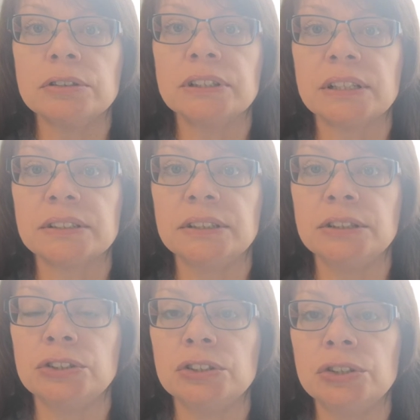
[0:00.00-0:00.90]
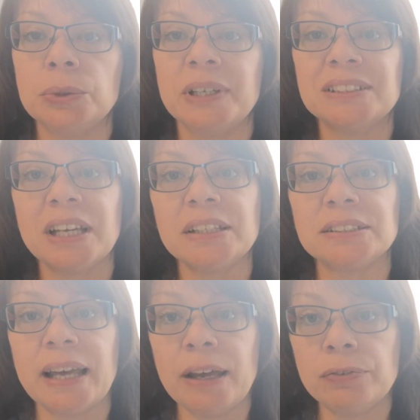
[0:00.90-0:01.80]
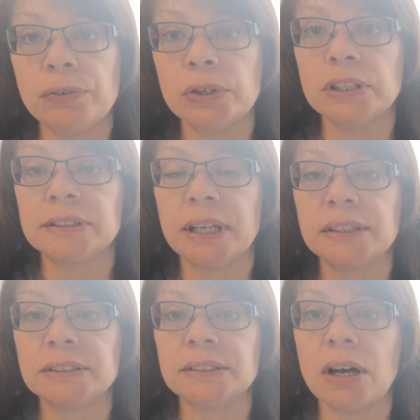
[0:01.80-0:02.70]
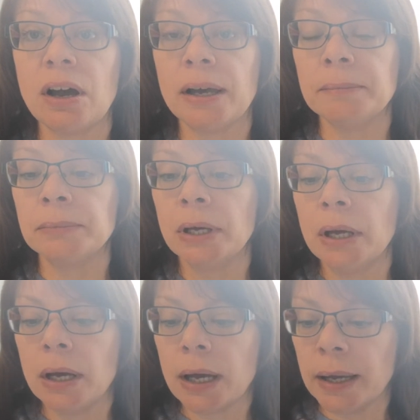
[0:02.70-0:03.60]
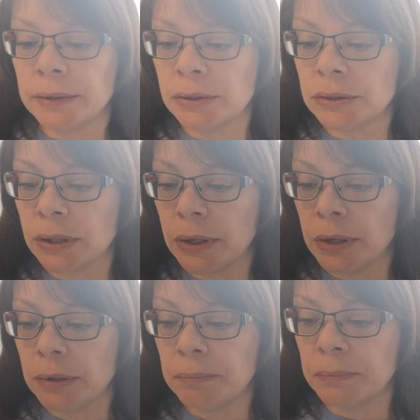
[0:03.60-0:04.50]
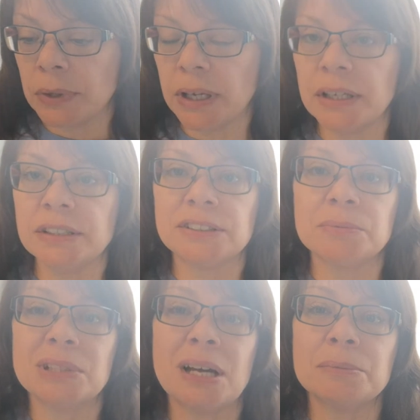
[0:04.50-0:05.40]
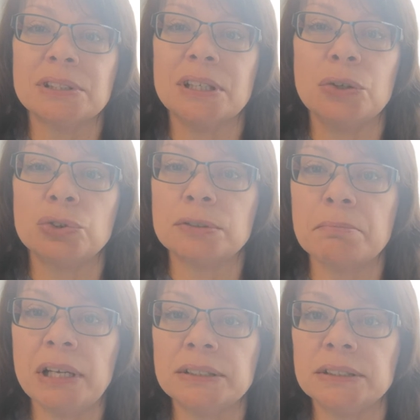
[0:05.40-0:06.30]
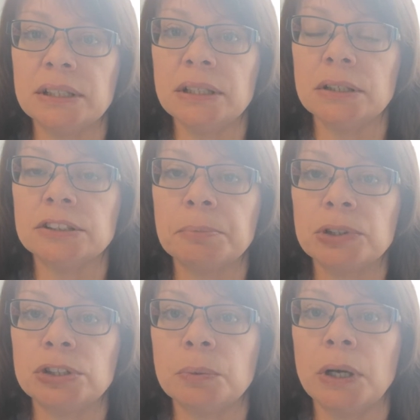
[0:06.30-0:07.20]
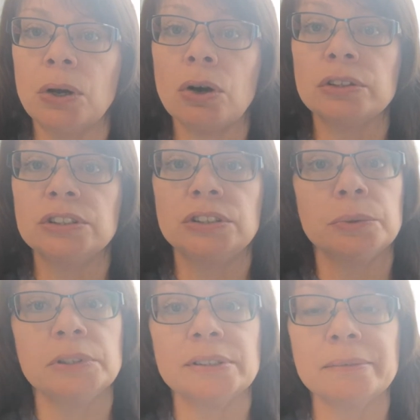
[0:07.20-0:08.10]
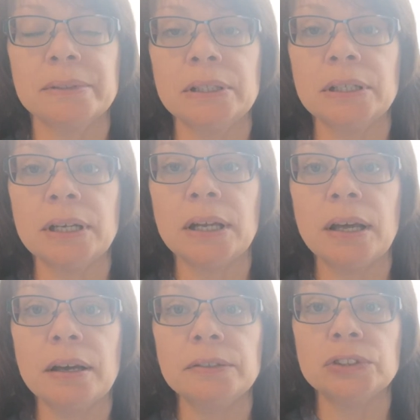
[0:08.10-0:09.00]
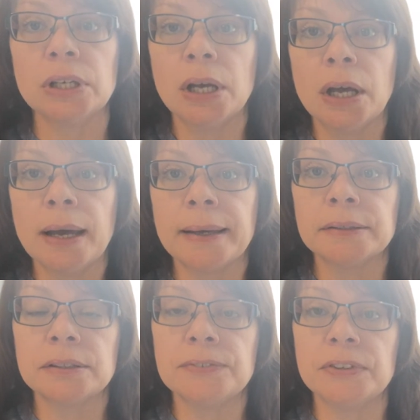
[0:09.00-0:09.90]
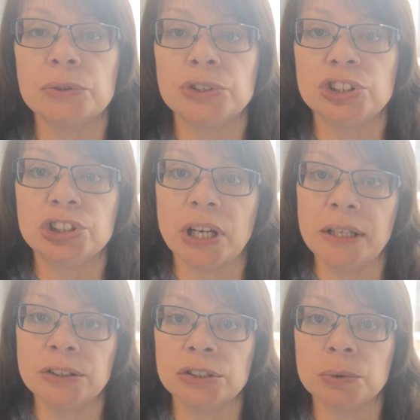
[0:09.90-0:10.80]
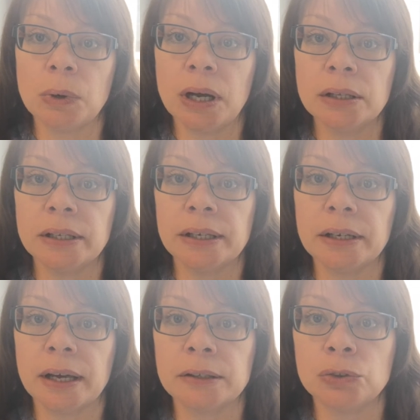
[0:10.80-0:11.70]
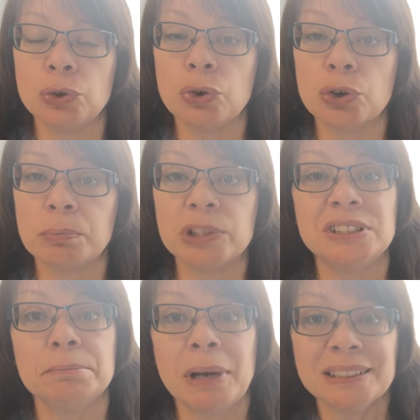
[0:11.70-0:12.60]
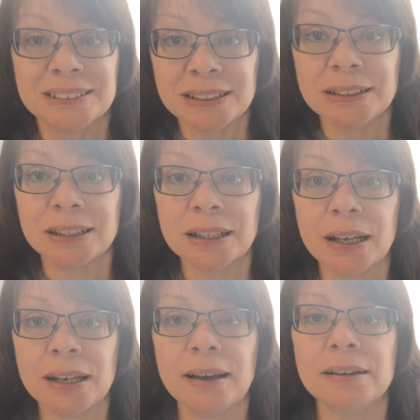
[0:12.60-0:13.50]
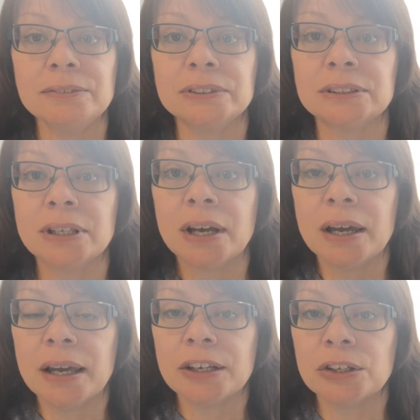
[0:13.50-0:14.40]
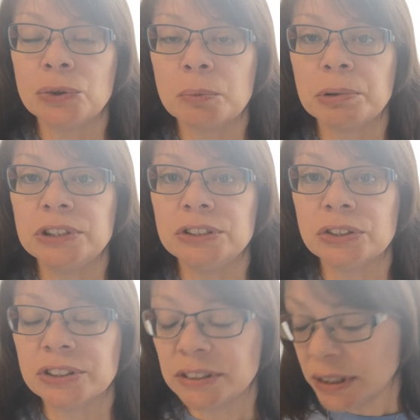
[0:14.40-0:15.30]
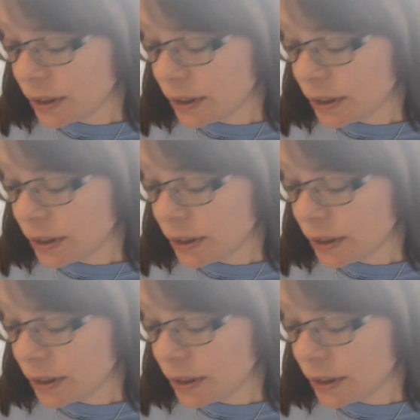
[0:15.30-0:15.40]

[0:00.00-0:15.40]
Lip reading: he's asking you to do, it takes effort, it takes time. And sometimes it looks messy, especially when God is doing something in our lives. And if there is change as well, it can look pretty messy in our lives. It can look pretty dusty.